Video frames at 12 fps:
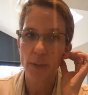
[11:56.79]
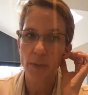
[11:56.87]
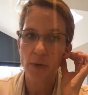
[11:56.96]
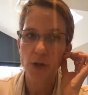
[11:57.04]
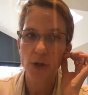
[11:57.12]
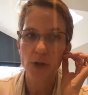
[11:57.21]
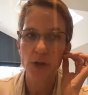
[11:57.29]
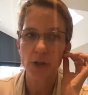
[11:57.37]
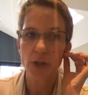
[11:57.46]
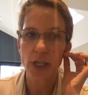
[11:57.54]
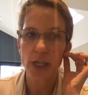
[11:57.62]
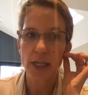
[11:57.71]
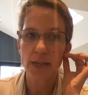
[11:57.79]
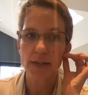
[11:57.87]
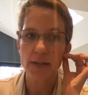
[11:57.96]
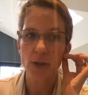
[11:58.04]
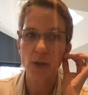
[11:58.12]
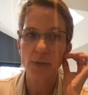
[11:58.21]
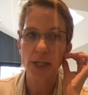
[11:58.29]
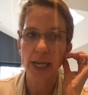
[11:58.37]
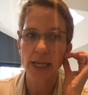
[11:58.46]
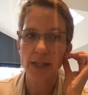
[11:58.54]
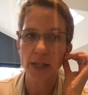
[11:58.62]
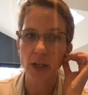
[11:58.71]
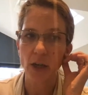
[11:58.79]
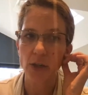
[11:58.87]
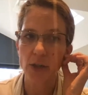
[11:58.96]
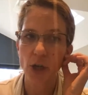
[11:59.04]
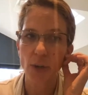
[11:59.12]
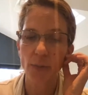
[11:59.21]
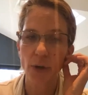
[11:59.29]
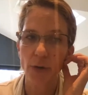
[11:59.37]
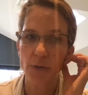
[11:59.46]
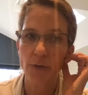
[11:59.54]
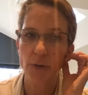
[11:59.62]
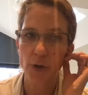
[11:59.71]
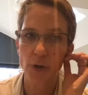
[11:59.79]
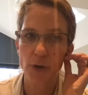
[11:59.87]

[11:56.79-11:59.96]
should he still be getting on top of food